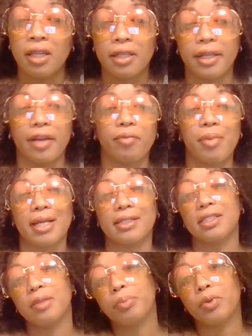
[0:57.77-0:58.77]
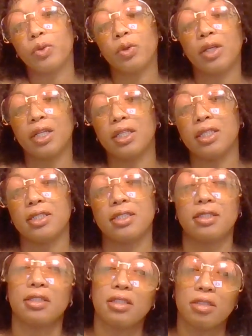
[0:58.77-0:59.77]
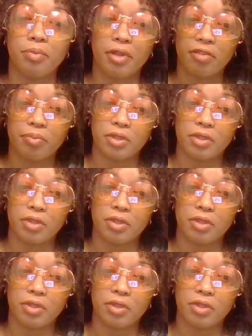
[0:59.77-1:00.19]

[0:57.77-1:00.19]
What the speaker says: that everybody's sipping on is this beef